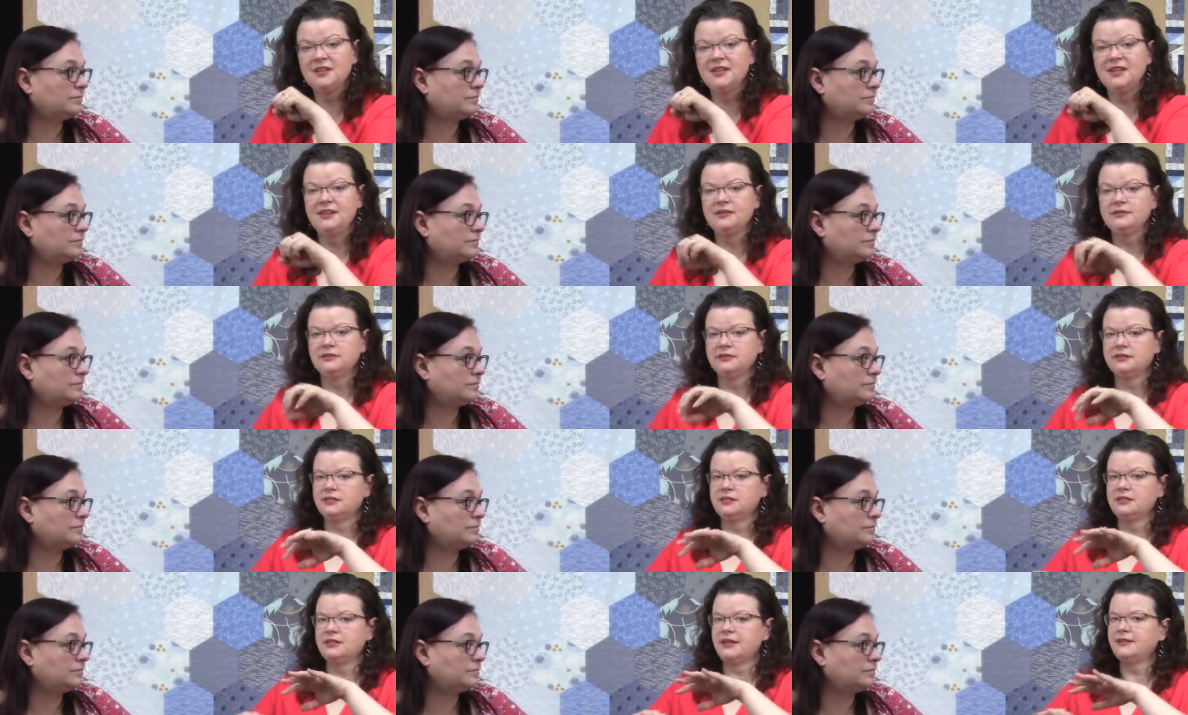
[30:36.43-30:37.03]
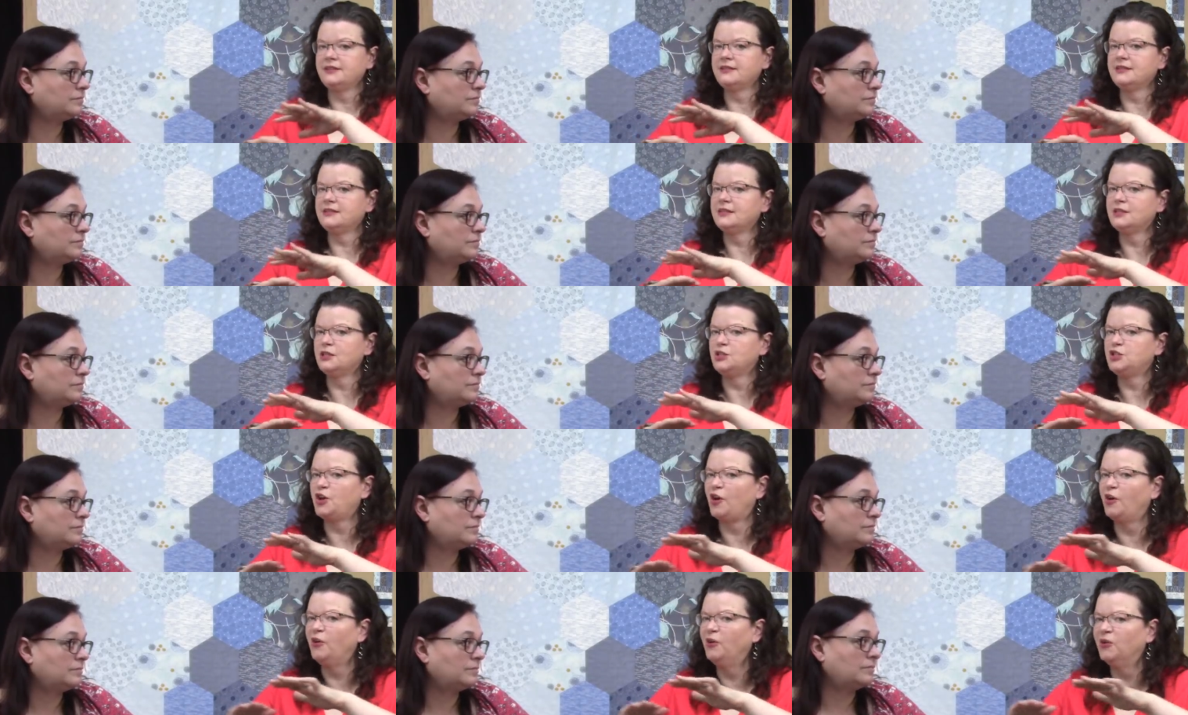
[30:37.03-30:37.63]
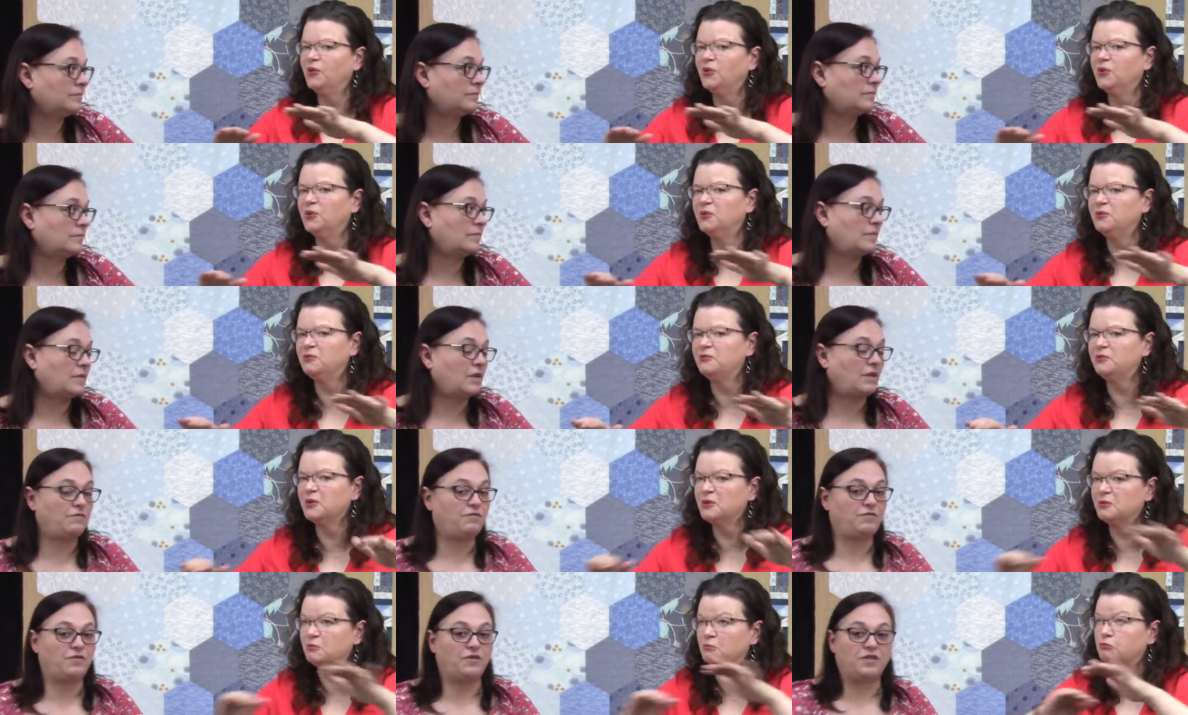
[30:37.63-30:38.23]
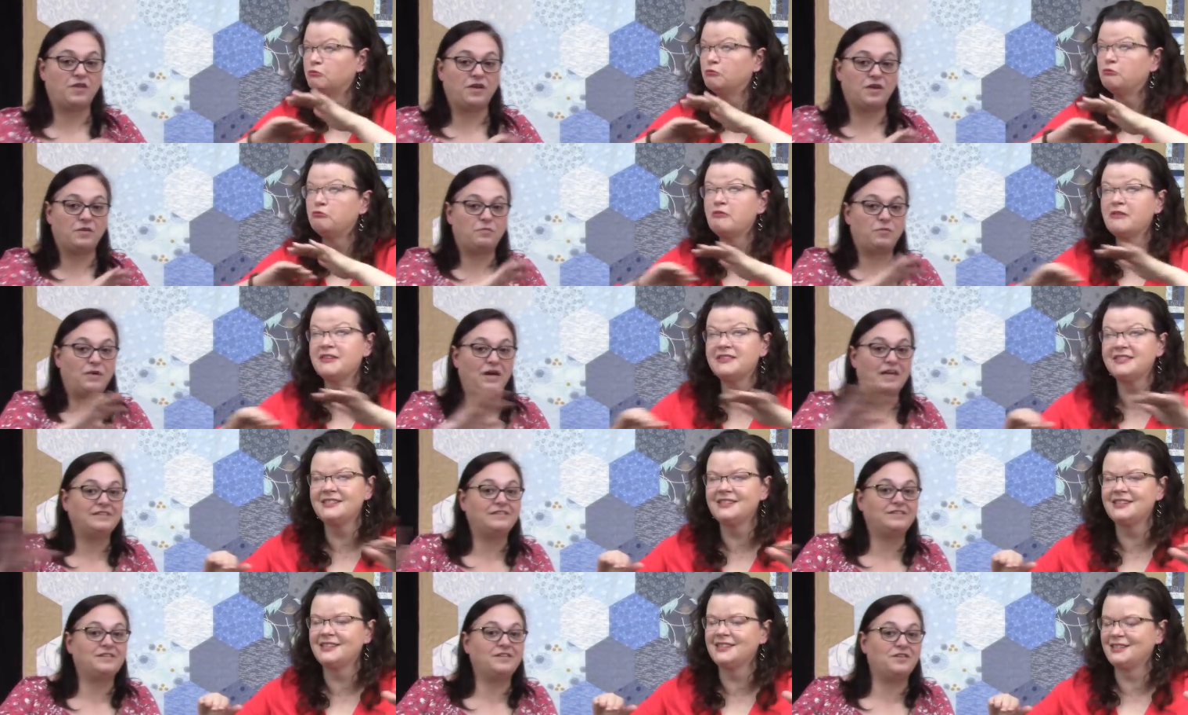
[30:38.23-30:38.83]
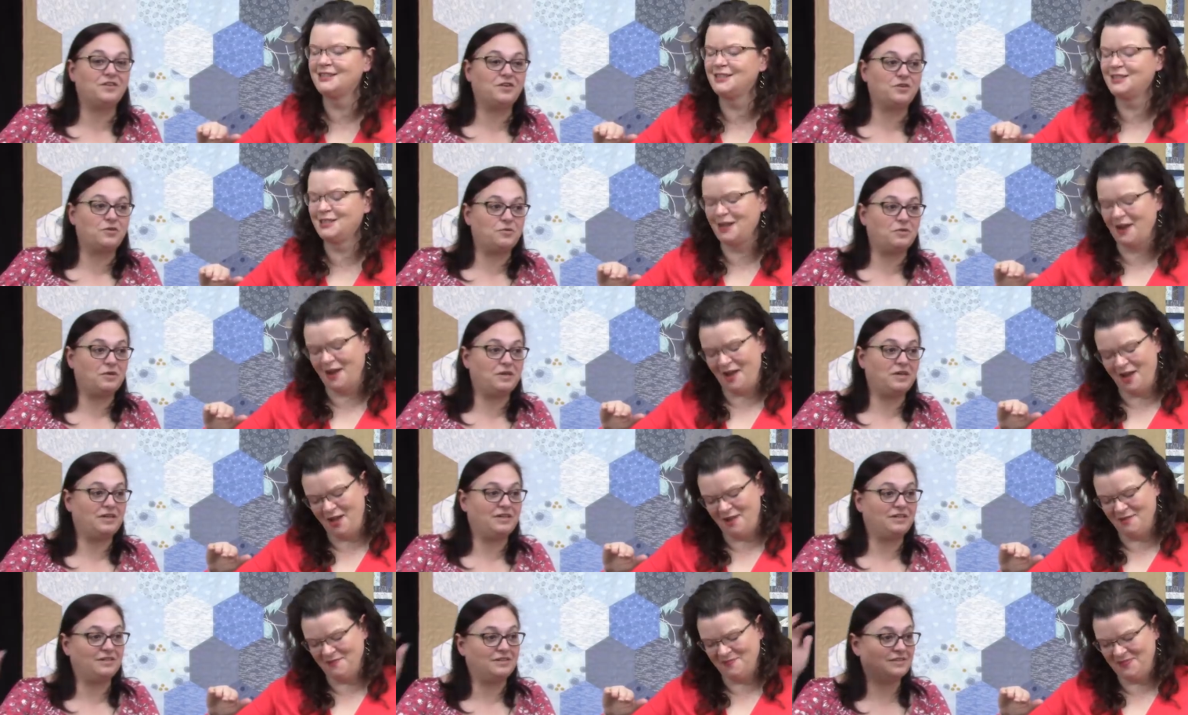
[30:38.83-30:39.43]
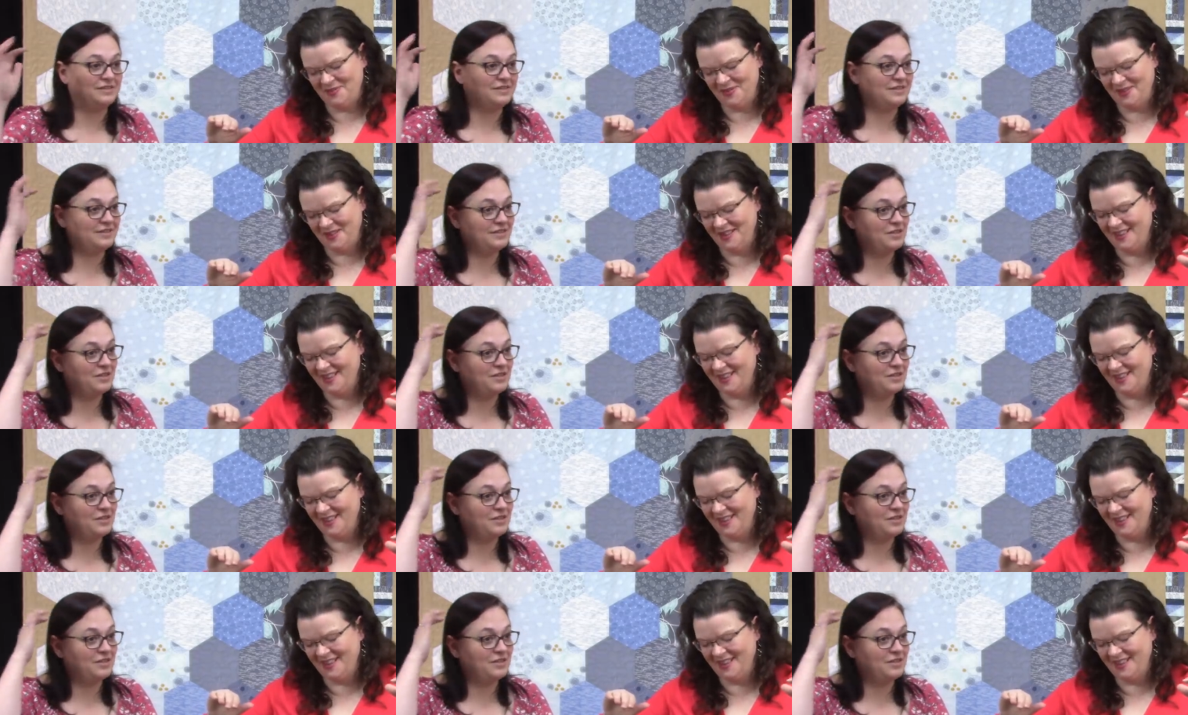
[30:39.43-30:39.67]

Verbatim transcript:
Speaker 1: then sets the tone for the, for the rest, rest, of the, of the quilt.